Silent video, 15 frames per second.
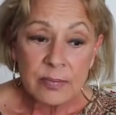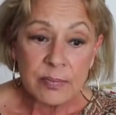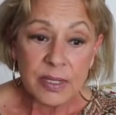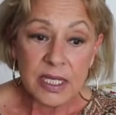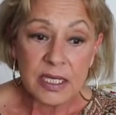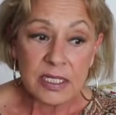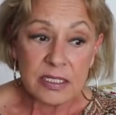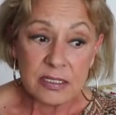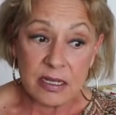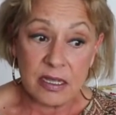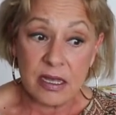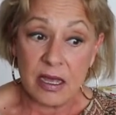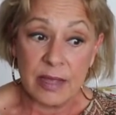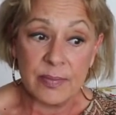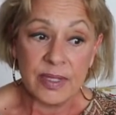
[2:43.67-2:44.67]
Because
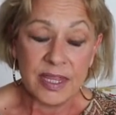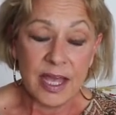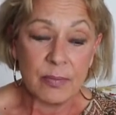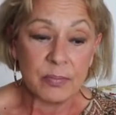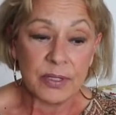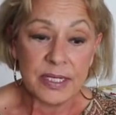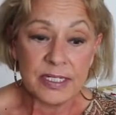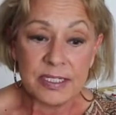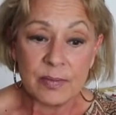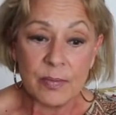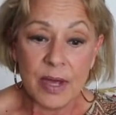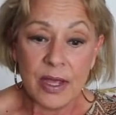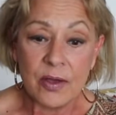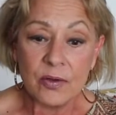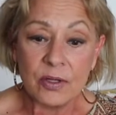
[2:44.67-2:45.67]
I'm at that place in
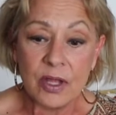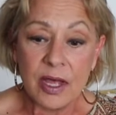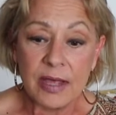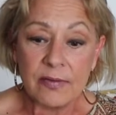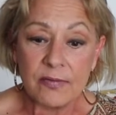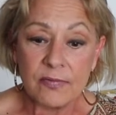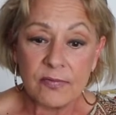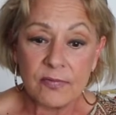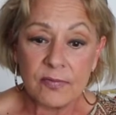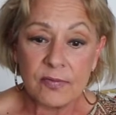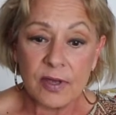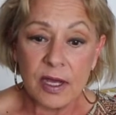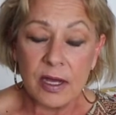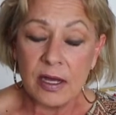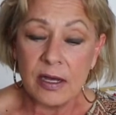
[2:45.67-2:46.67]
my own life
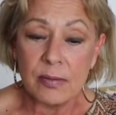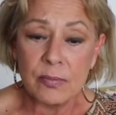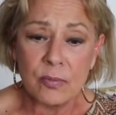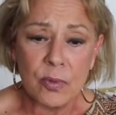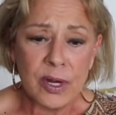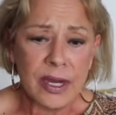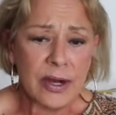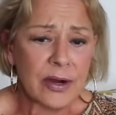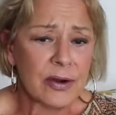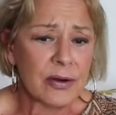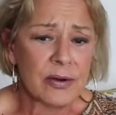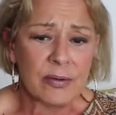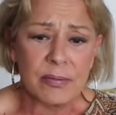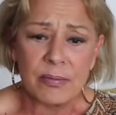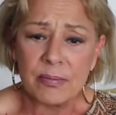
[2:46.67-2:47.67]

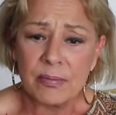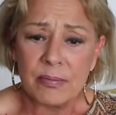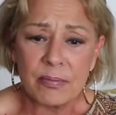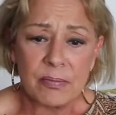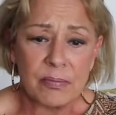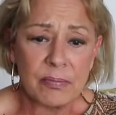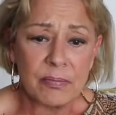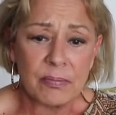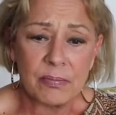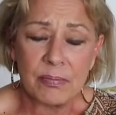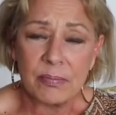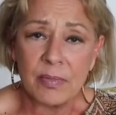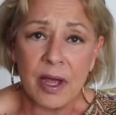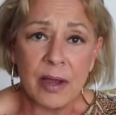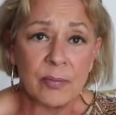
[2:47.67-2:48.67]
where
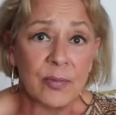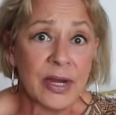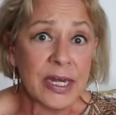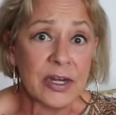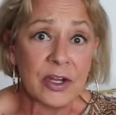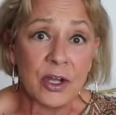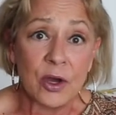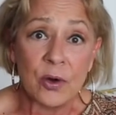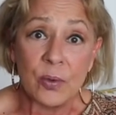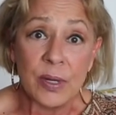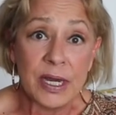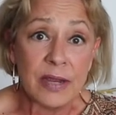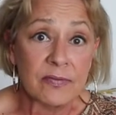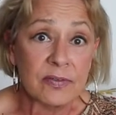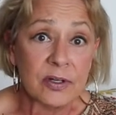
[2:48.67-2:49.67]
I'm ready to go
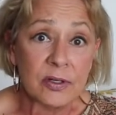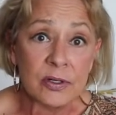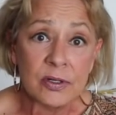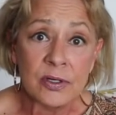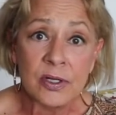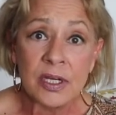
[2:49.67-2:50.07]
whenever.